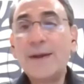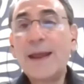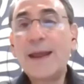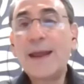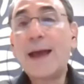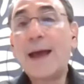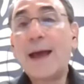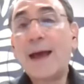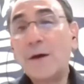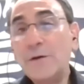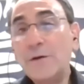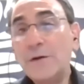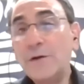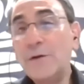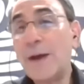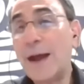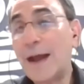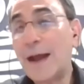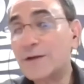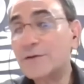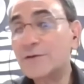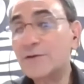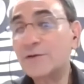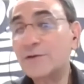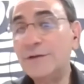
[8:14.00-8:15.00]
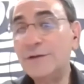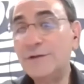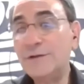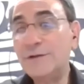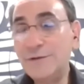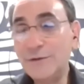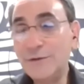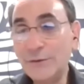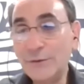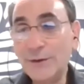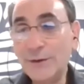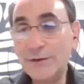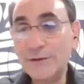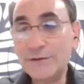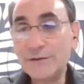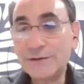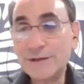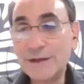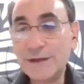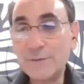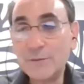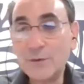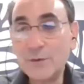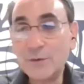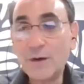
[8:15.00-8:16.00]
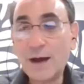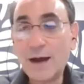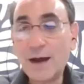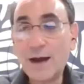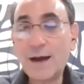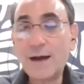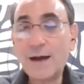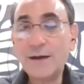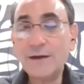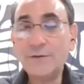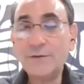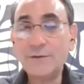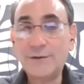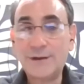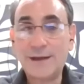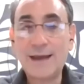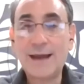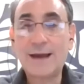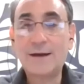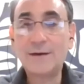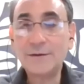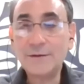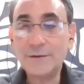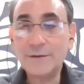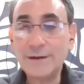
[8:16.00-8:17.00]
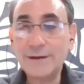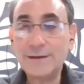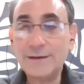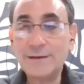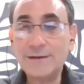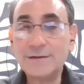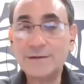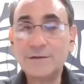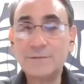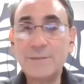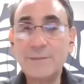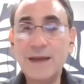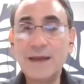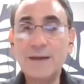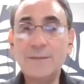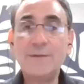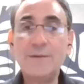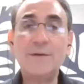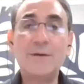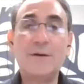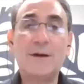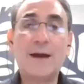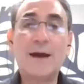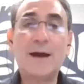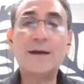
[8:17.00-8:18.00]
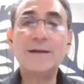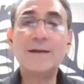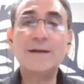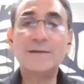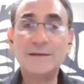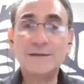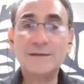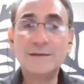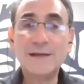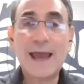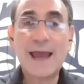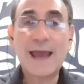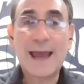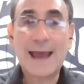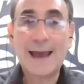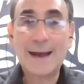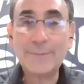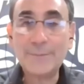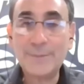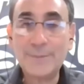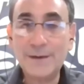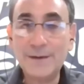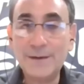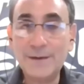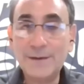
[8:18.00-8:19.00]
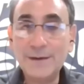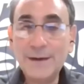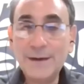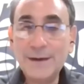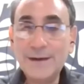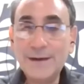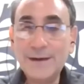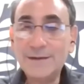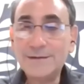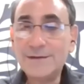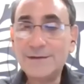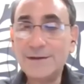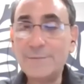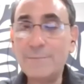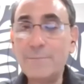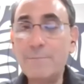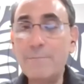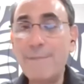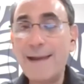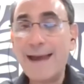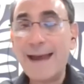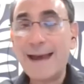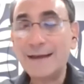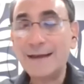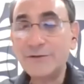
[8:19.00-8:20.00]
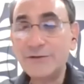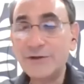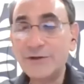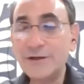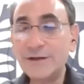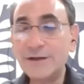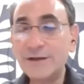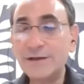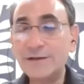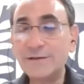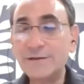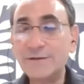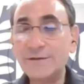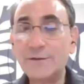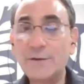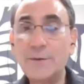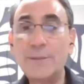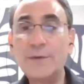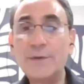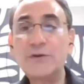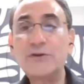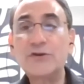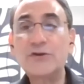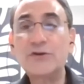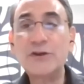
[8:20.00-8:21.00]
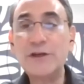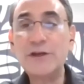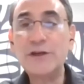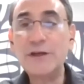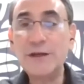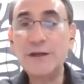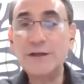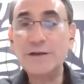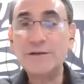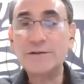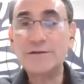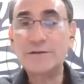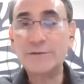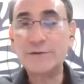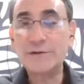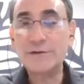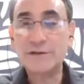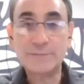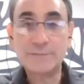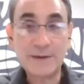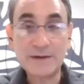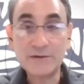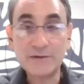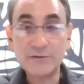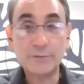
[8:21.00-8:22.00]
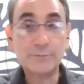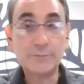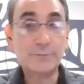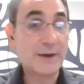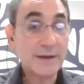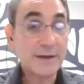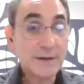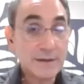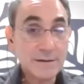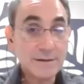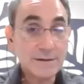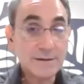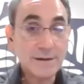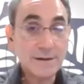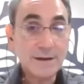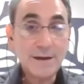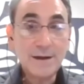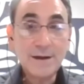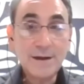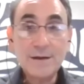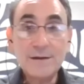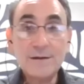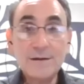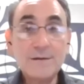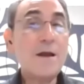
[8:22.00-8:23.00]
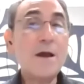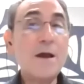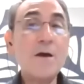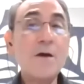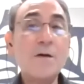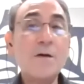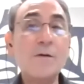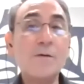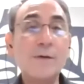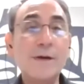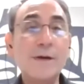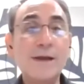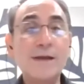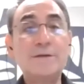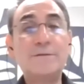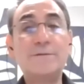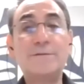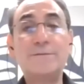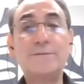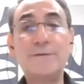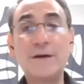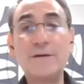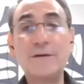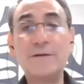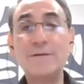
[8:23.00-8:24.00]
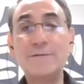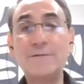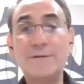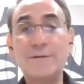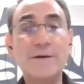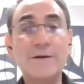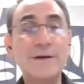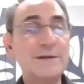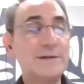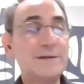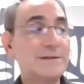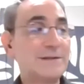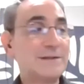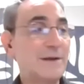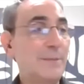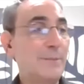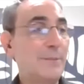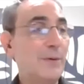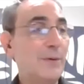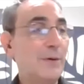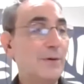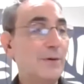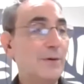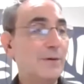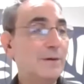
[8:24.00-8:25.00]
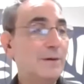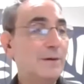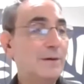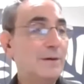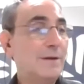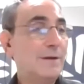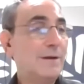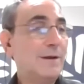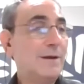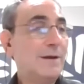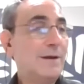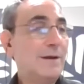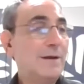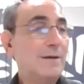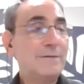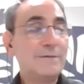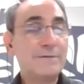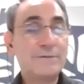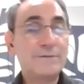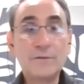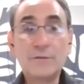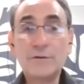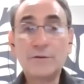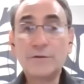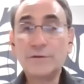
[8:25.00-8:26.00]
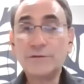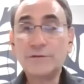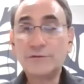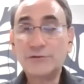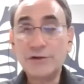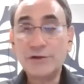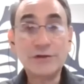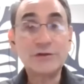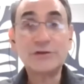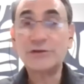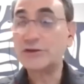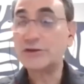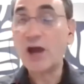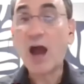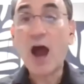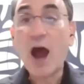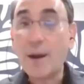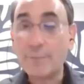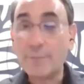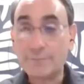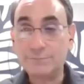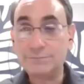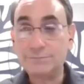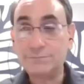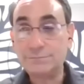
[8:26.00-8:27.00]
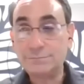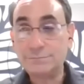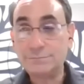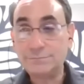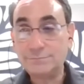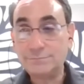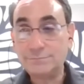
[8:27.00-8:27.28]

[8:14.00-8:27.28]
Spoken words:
But how do you actually do it? You're saying, well, how do you calculate this maybe, or how does this happen? Is it magic? Is there a machine? Is there a special button? No, it's very, very simple. First, just shop.